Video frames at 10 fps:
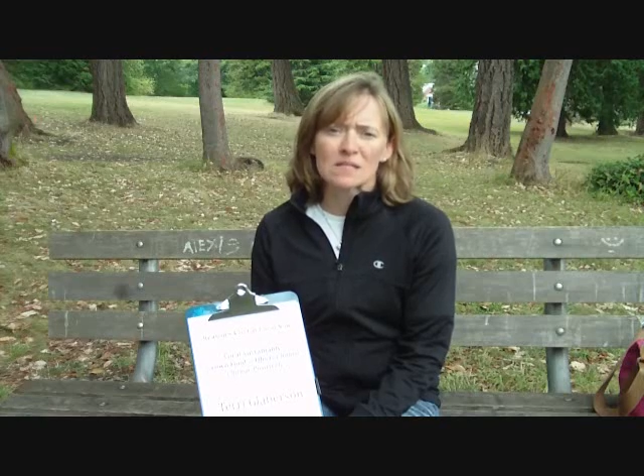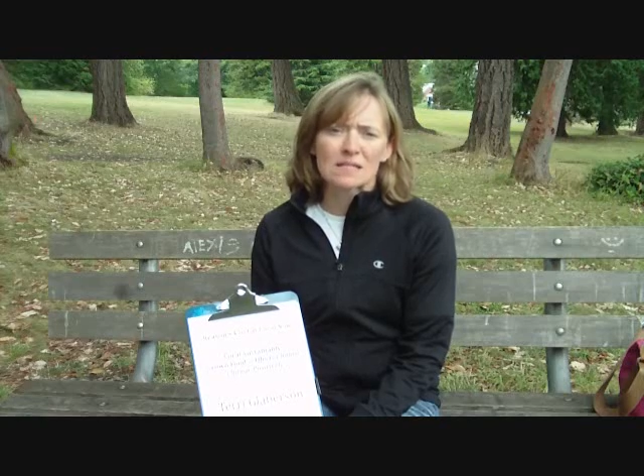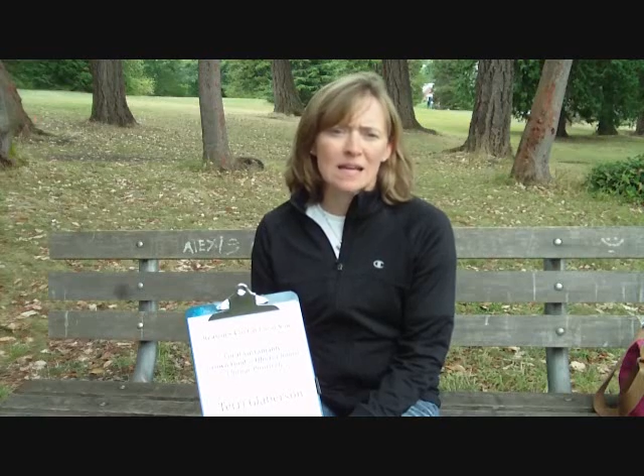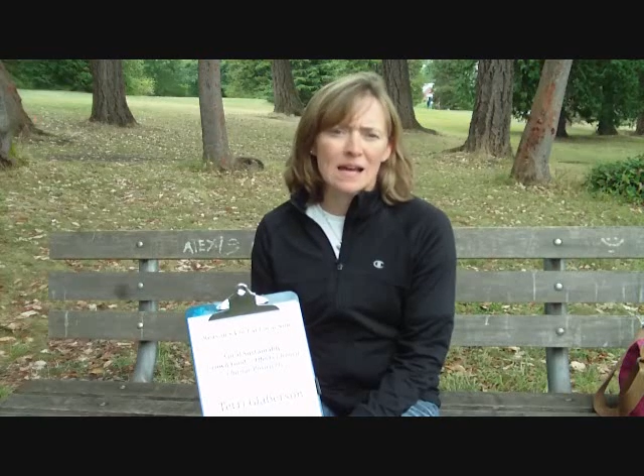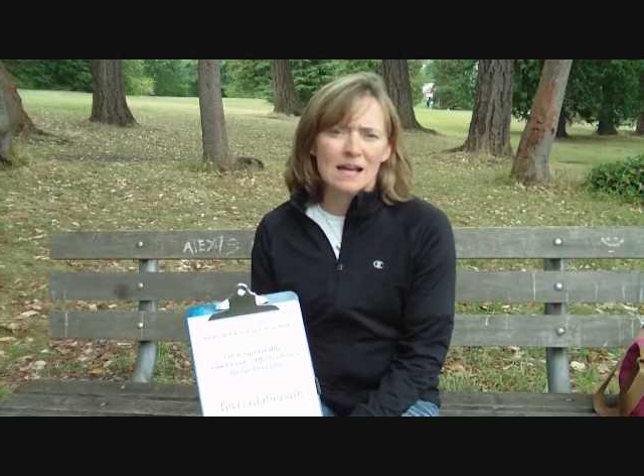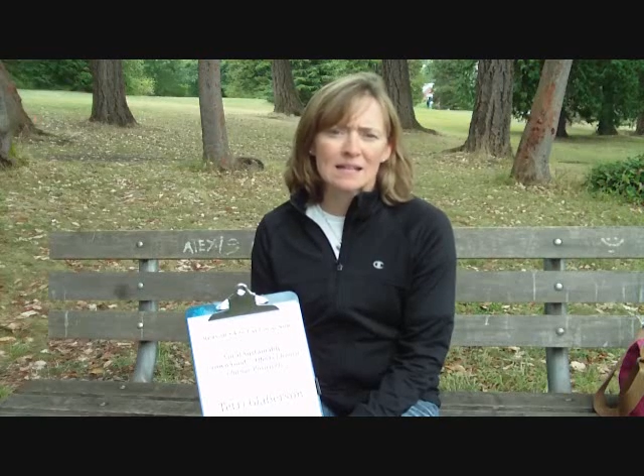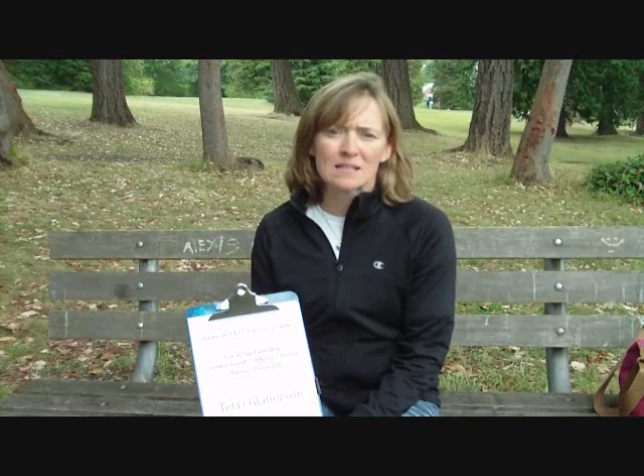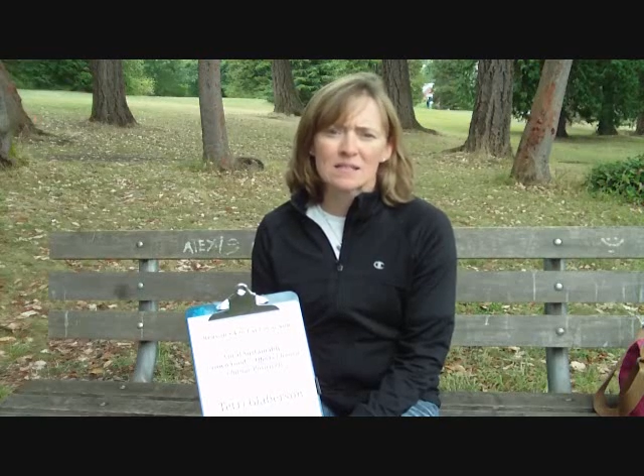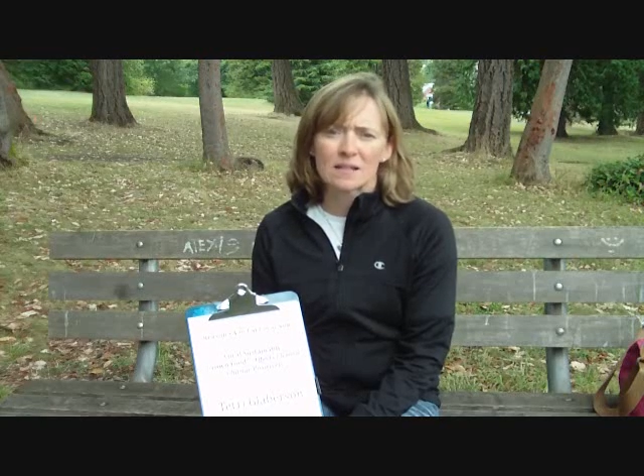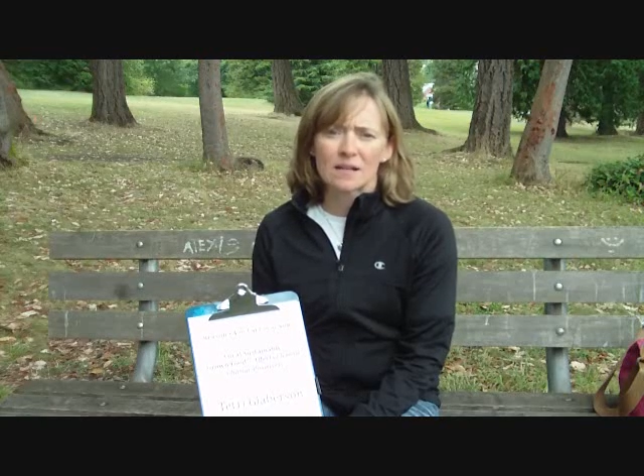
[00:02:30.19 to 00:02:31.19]
and
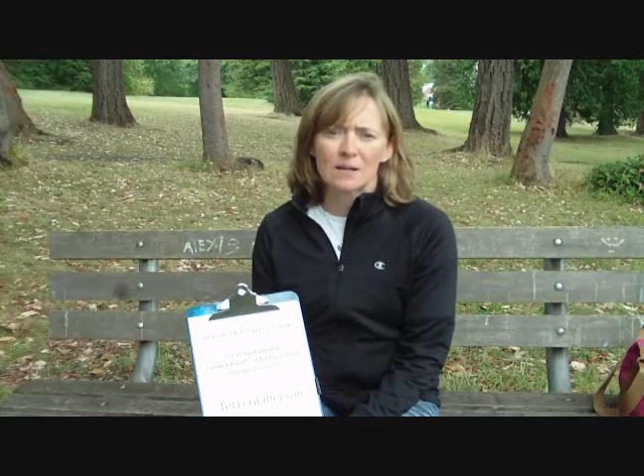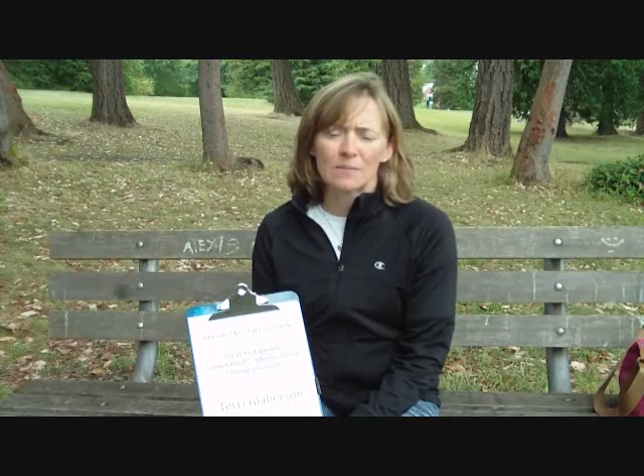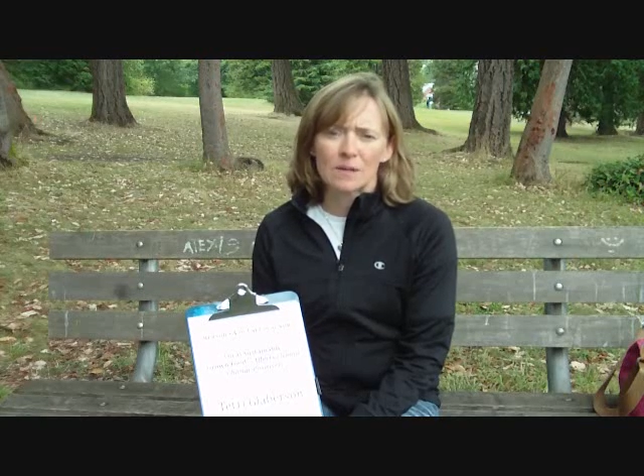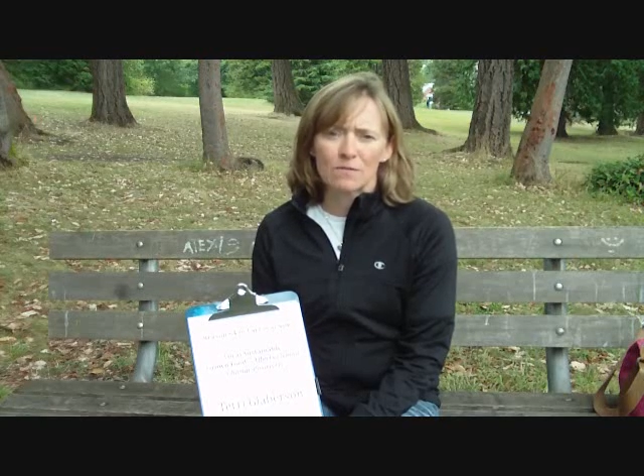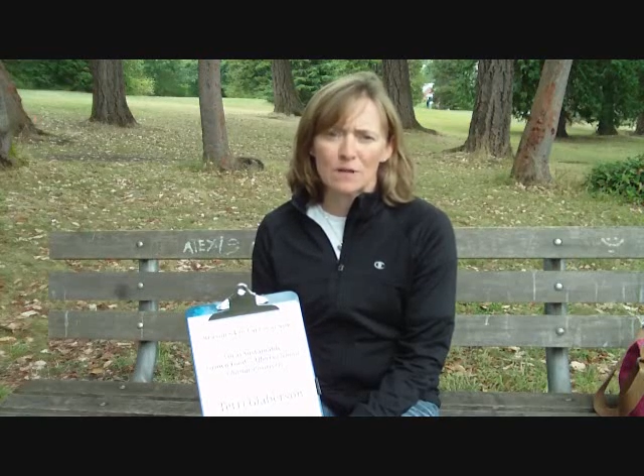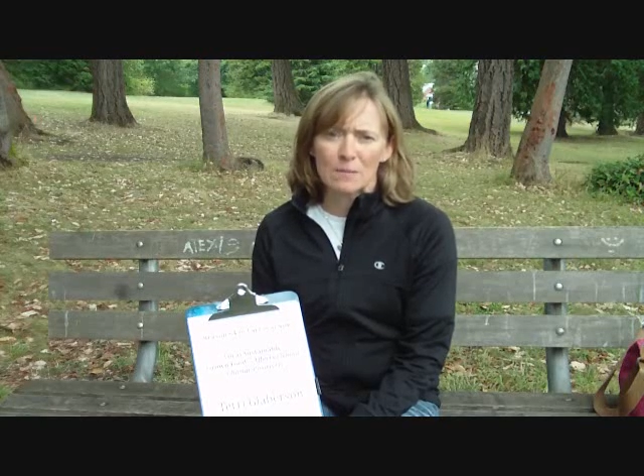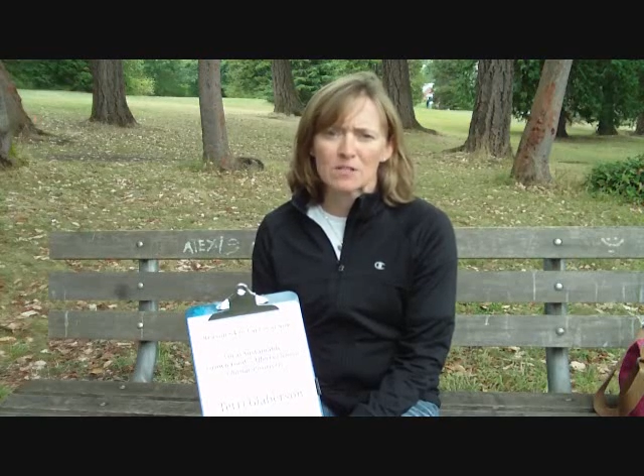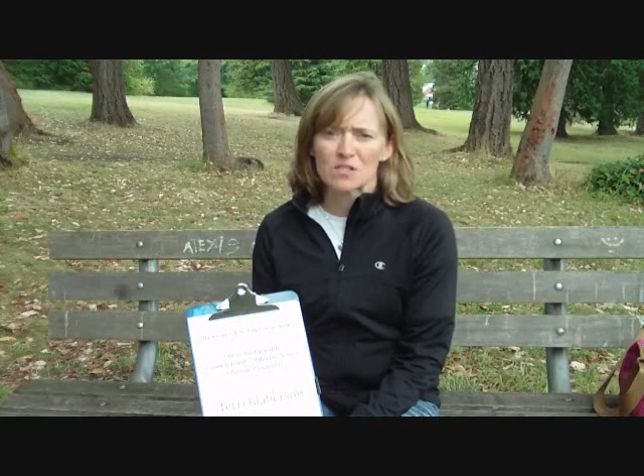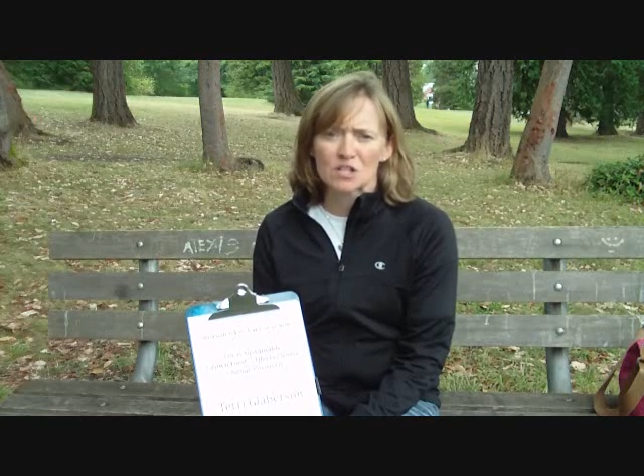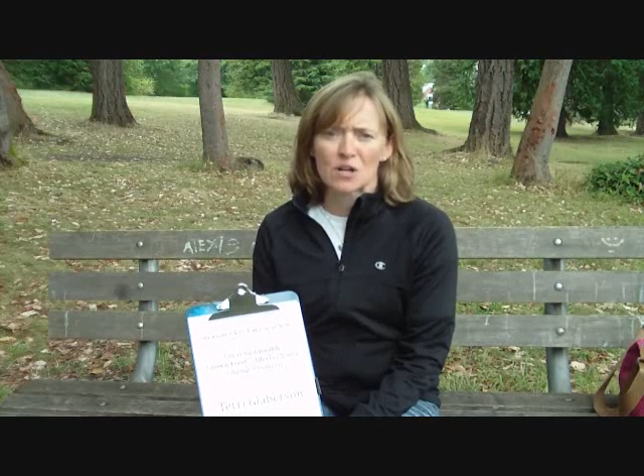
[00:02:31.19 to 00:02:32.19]
dads and
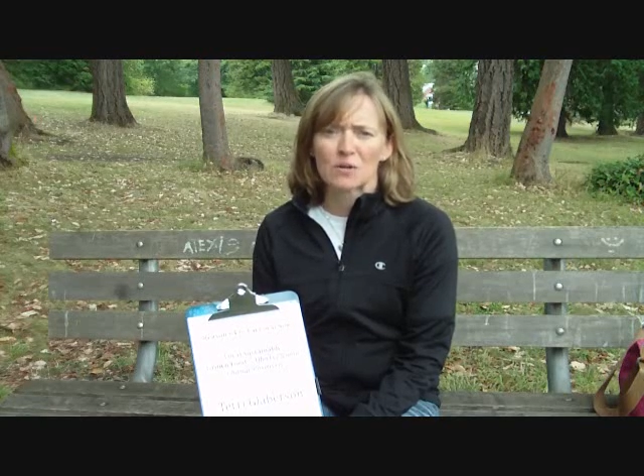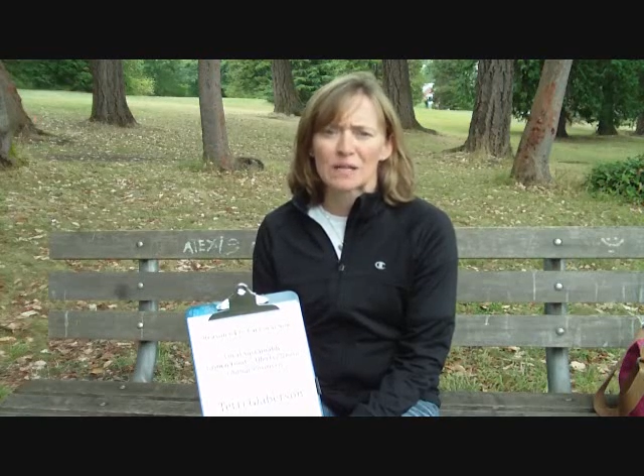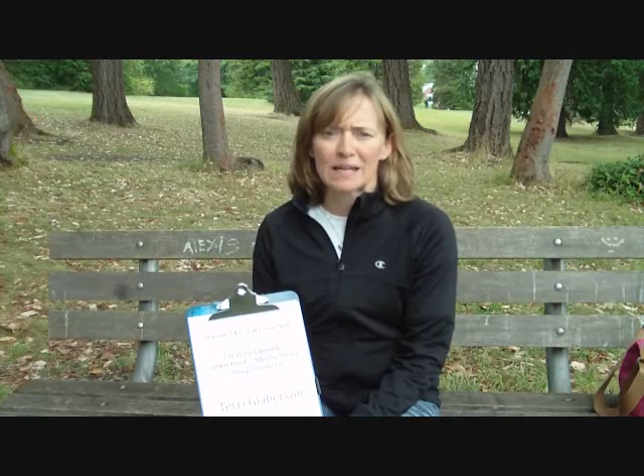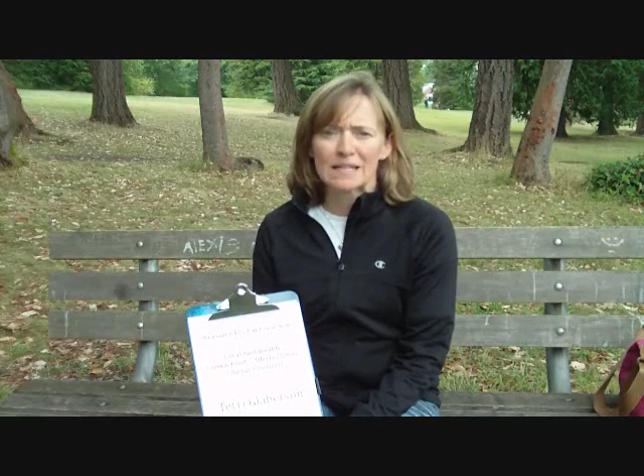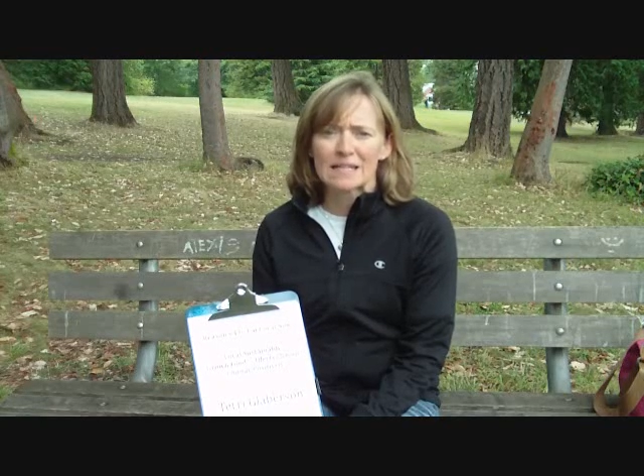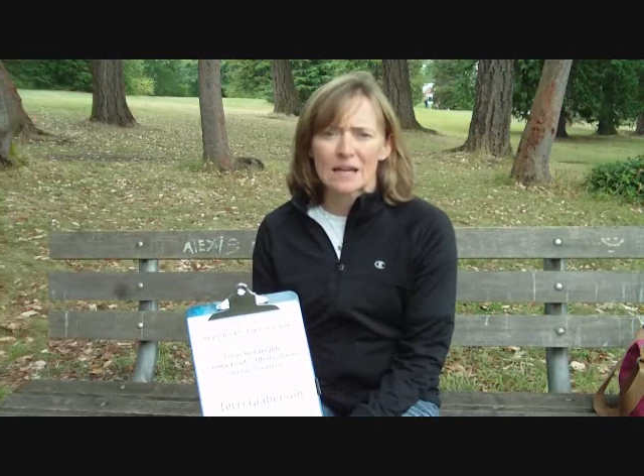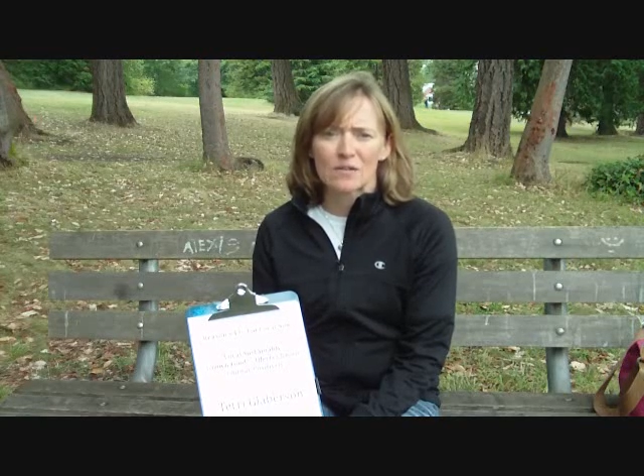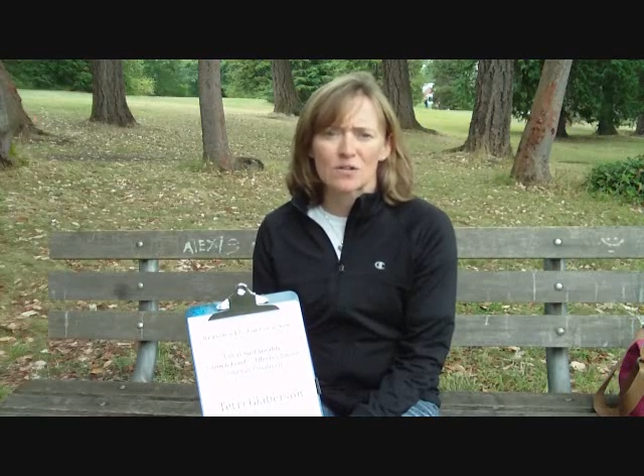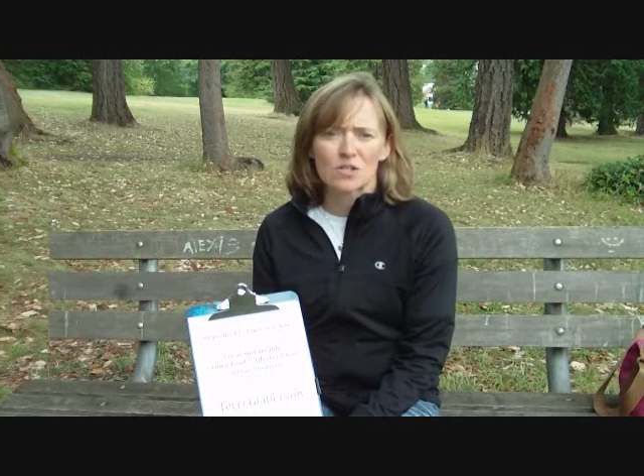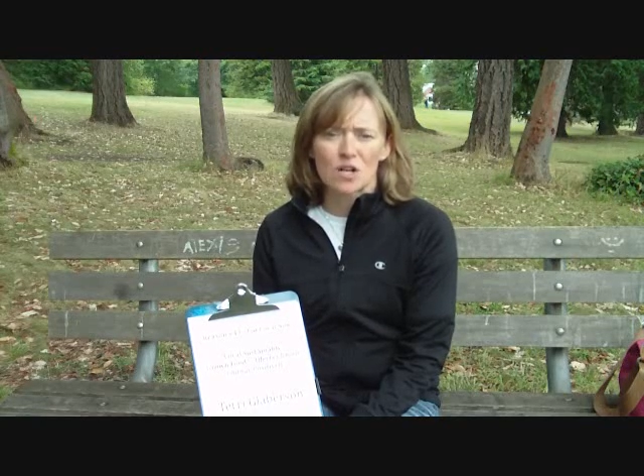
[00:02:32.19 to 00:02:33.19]
families in general getting together to